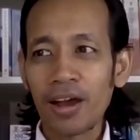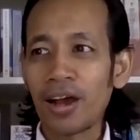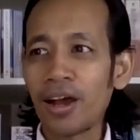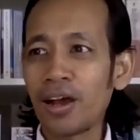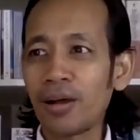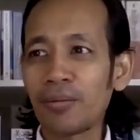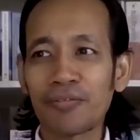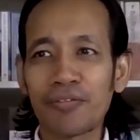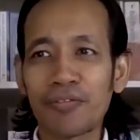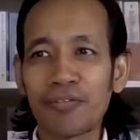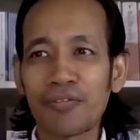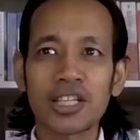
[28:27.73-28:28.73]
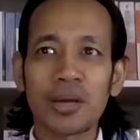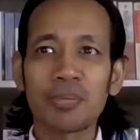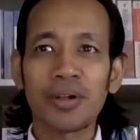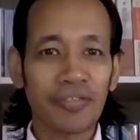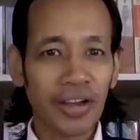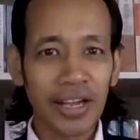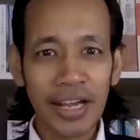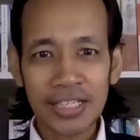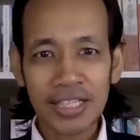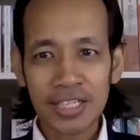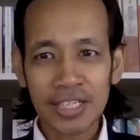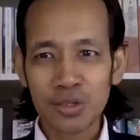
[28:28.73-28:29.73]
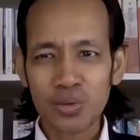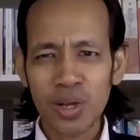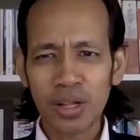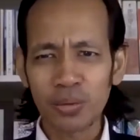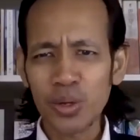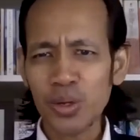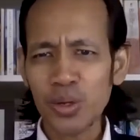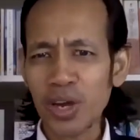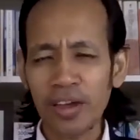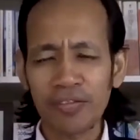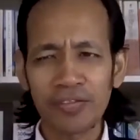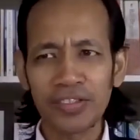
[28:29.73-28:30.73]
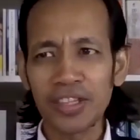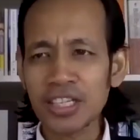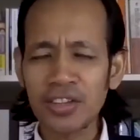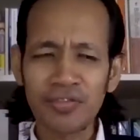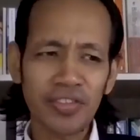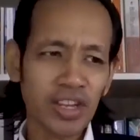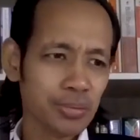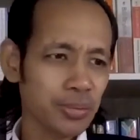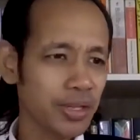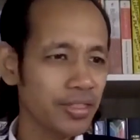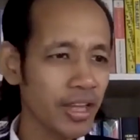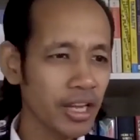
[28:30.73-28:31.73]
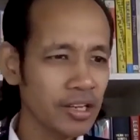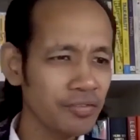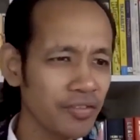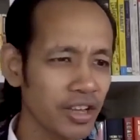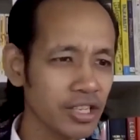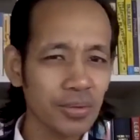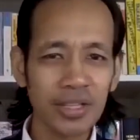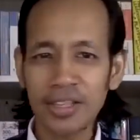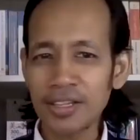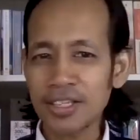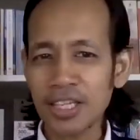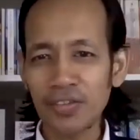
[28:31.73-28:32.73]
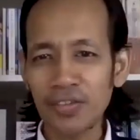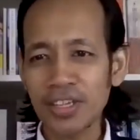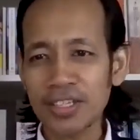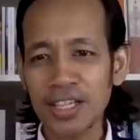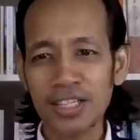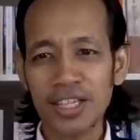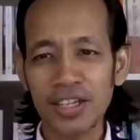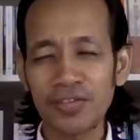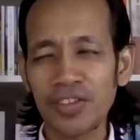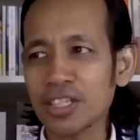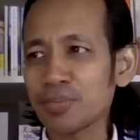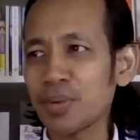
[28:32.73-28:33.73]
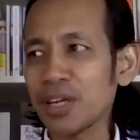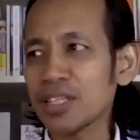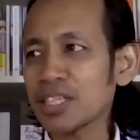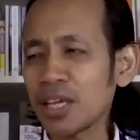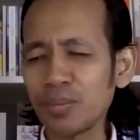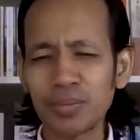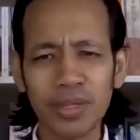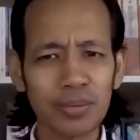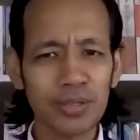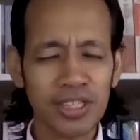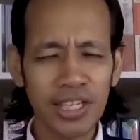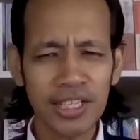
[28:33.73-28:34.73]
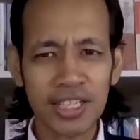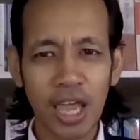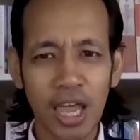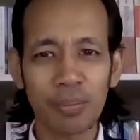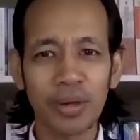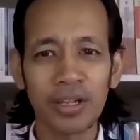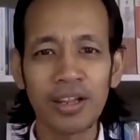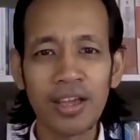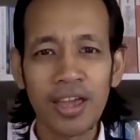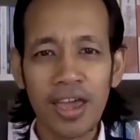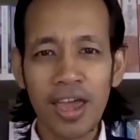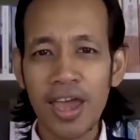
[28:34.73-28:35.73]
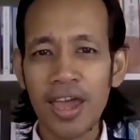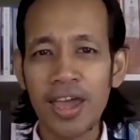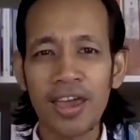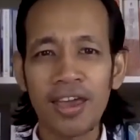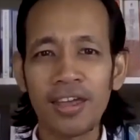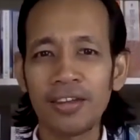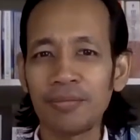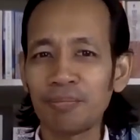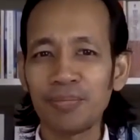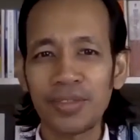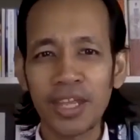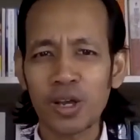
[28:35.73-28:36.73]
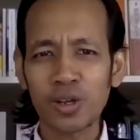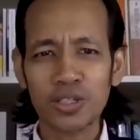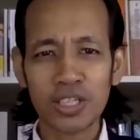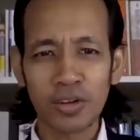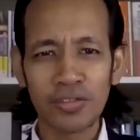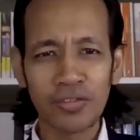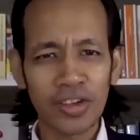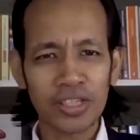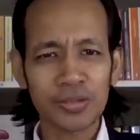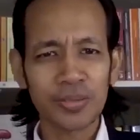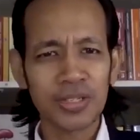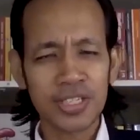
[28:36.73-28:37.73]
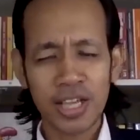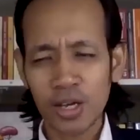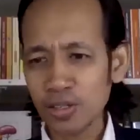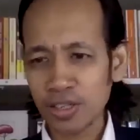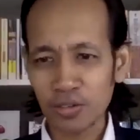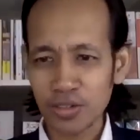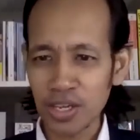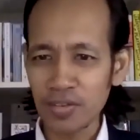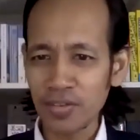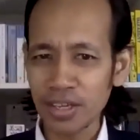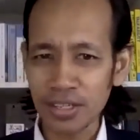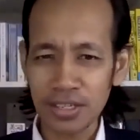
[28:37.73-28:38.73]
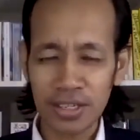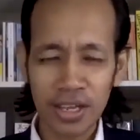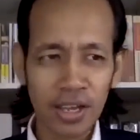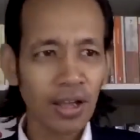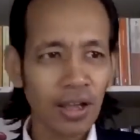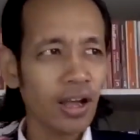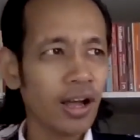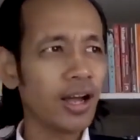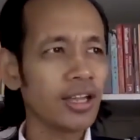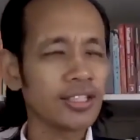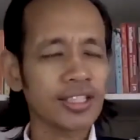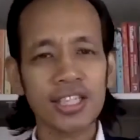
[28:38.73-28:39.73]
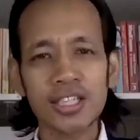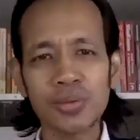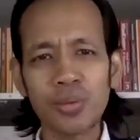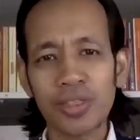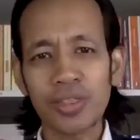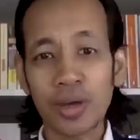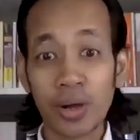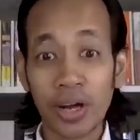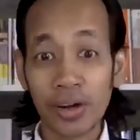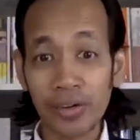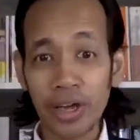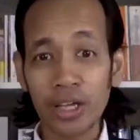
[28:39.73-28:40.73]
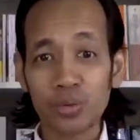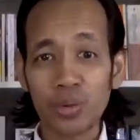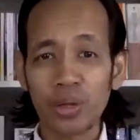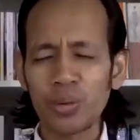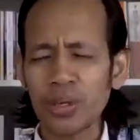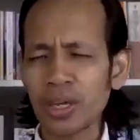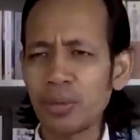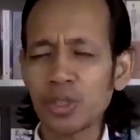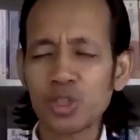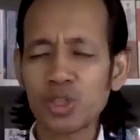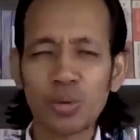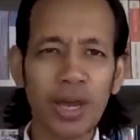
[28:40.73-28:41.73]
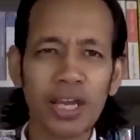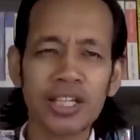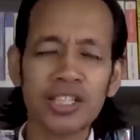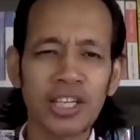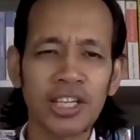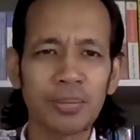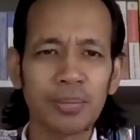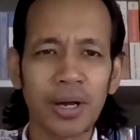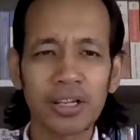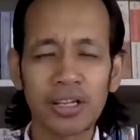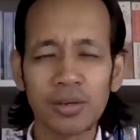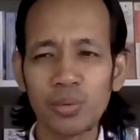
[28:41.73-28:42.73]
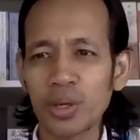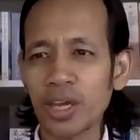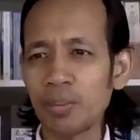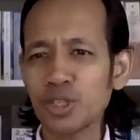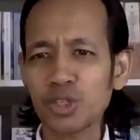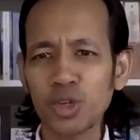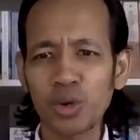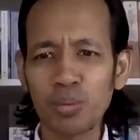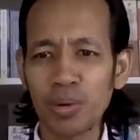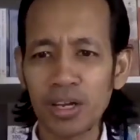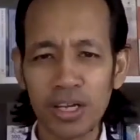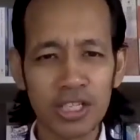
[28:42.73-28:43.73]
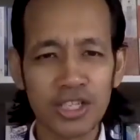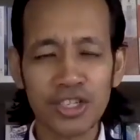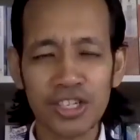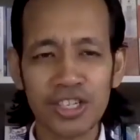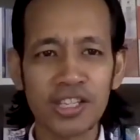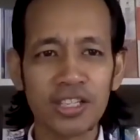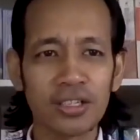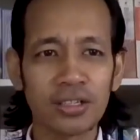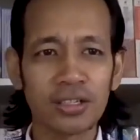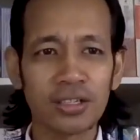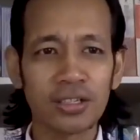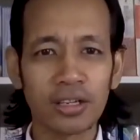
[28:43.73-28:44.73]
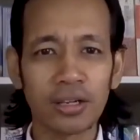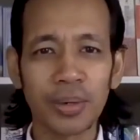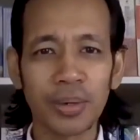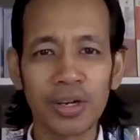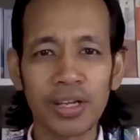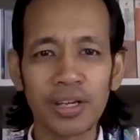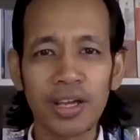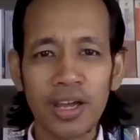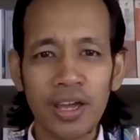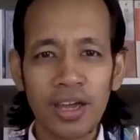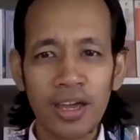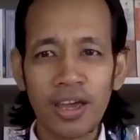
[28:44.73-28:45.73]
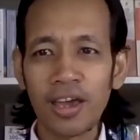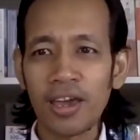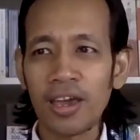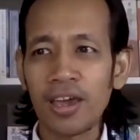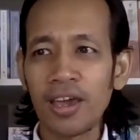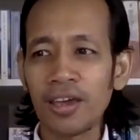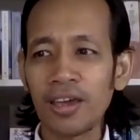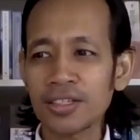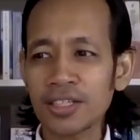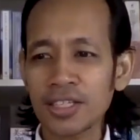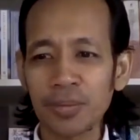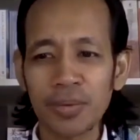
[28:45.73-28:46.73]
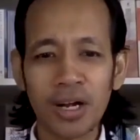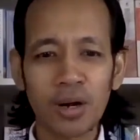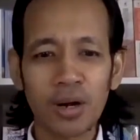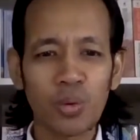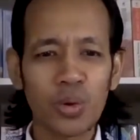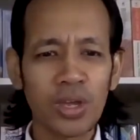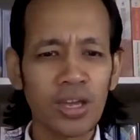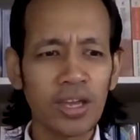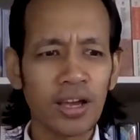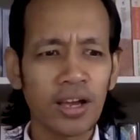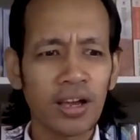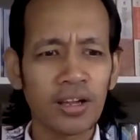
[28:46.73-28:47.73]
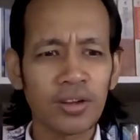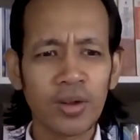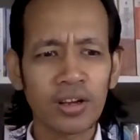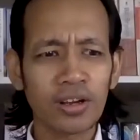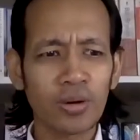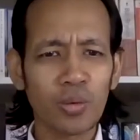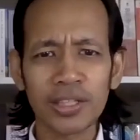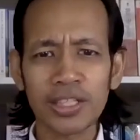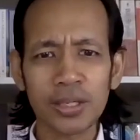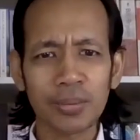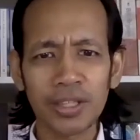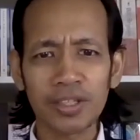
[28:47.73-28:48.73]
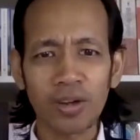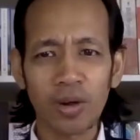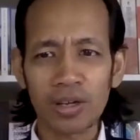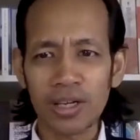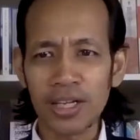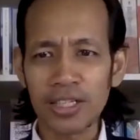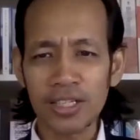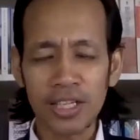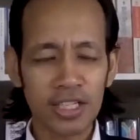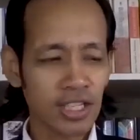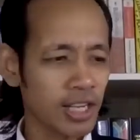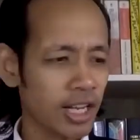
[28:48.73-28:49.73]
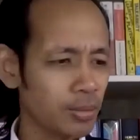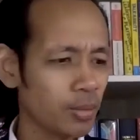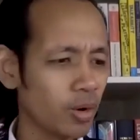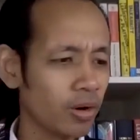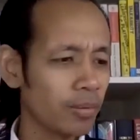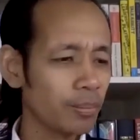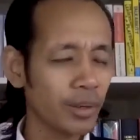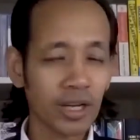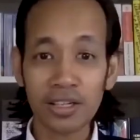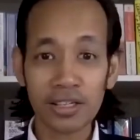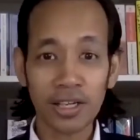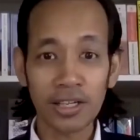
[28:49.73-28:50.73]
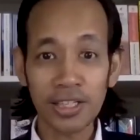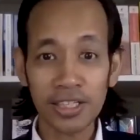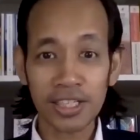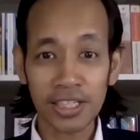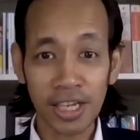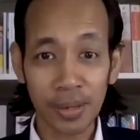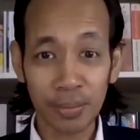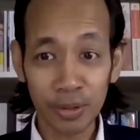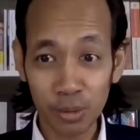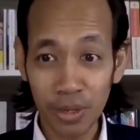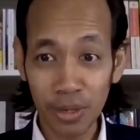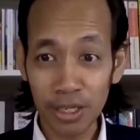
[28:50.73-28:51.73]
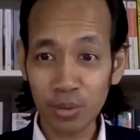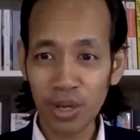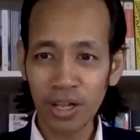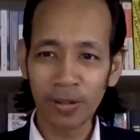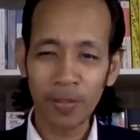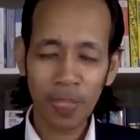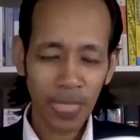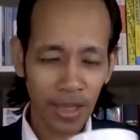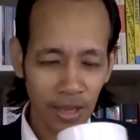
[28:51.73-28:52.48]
Uh, for example, finances as well. We could have this investment, that investment, this savings, that savings. But sometimes things happen and there goes our investments, there goes our savings. Uh, it's the same with our career as well. We can be so passionate about it, we can be so much interested uh, about it, and somehow we are not wanted by the organization anymore because uh, this has happened to me as well.